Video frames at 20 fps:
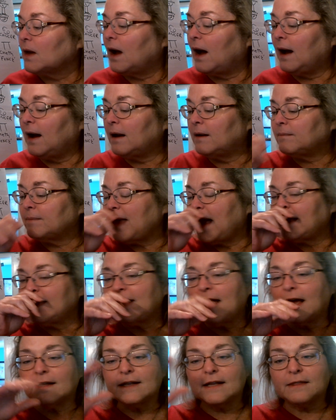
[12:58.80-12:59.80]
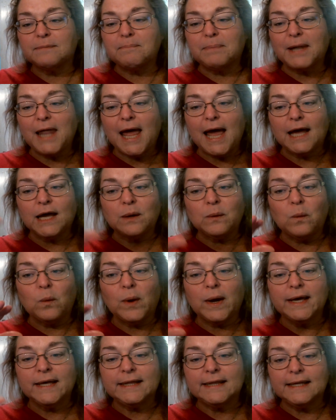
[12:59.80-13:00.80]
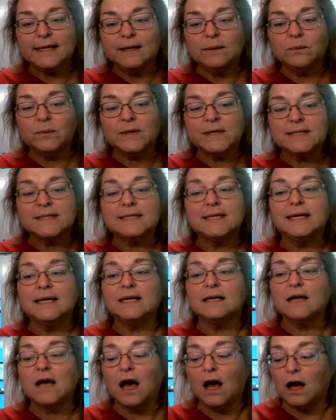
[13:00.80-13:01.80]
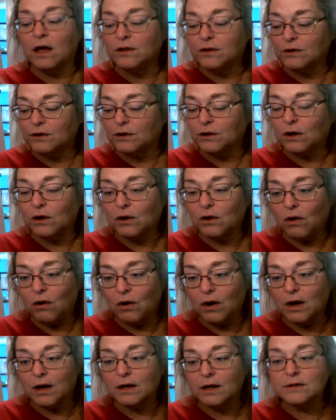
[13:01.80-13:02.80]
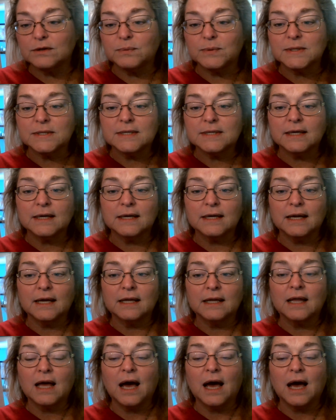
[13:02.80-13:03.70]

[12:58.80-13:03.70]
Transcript: And that black and white theme we see in other cards. We see it in the